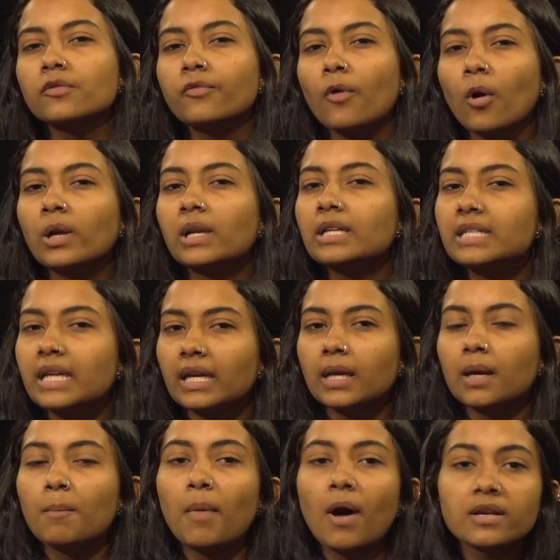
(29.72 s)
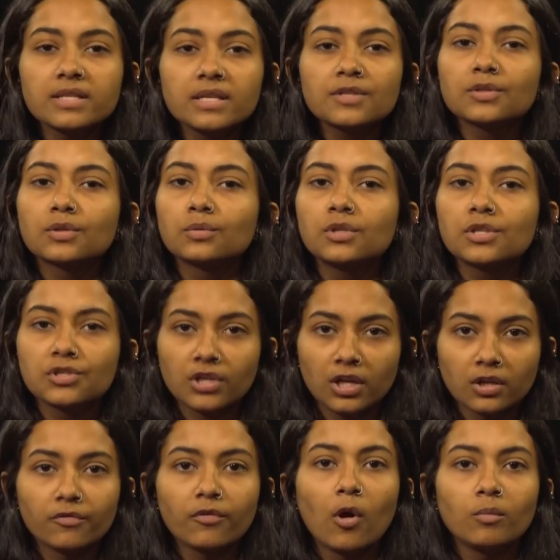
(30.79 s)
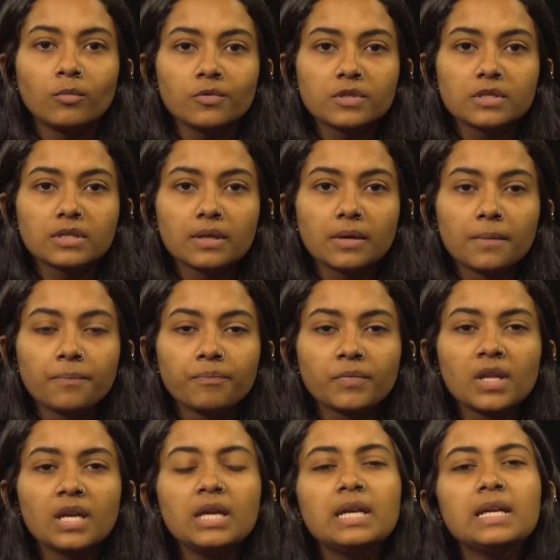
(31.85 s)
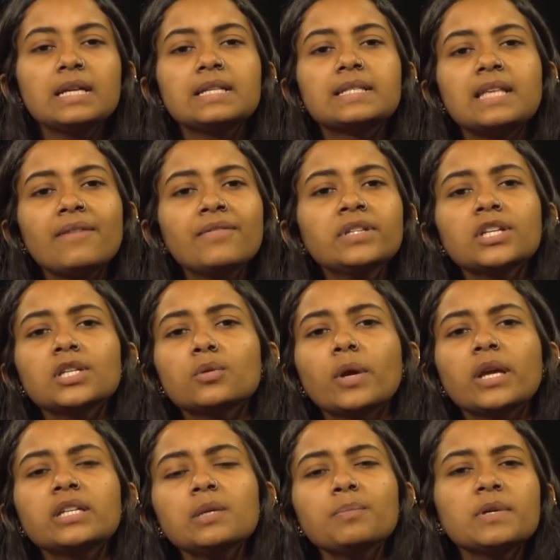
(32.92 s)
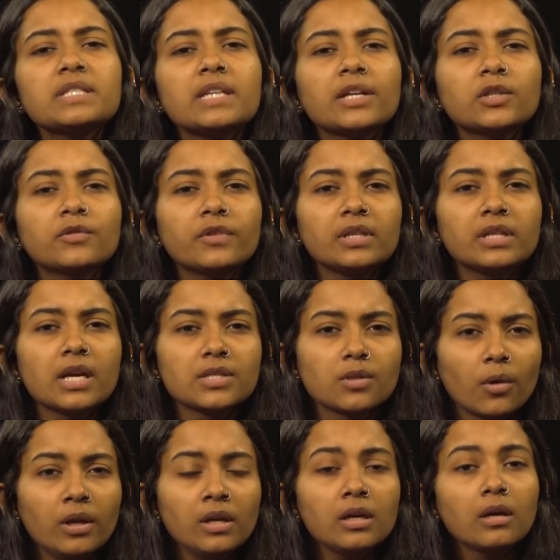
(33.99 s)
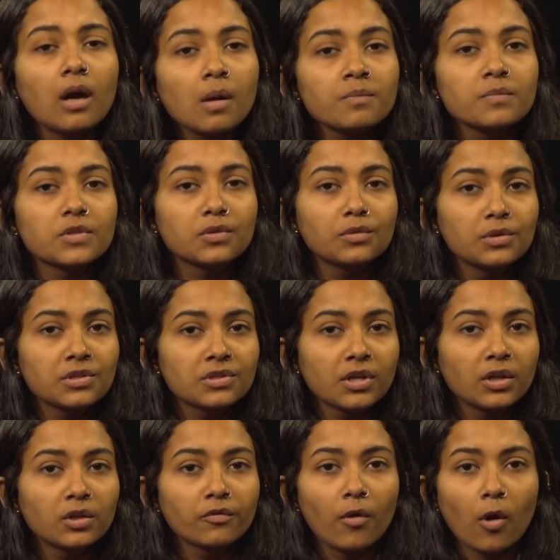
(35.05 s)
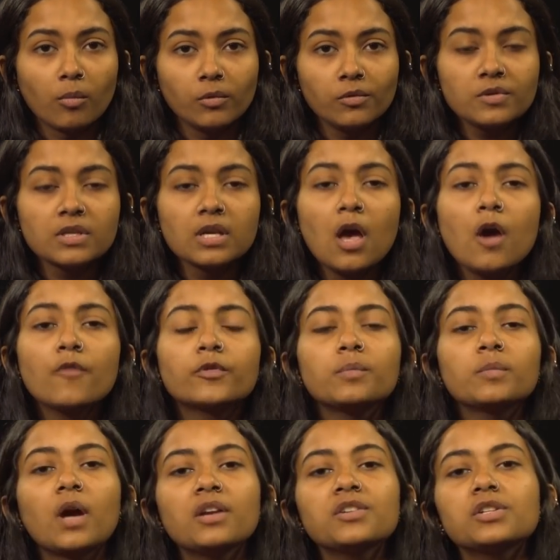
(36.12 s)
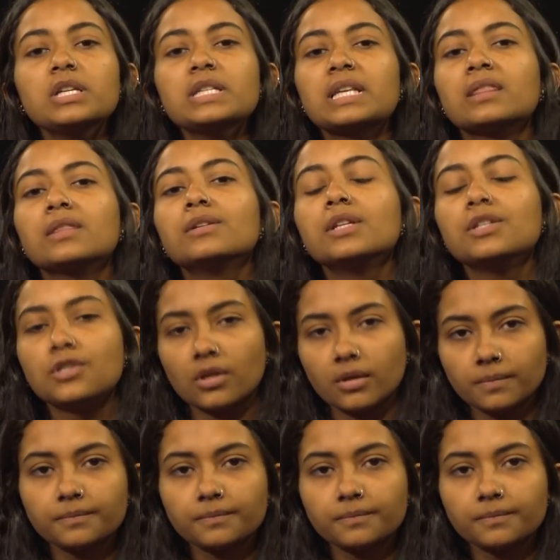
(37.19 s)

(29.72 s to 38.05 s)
of oil a day, passes through the Strait of Hormuz. 70 to 80 percent of India's oil comes through the Strait of Hormuz from countries in the region.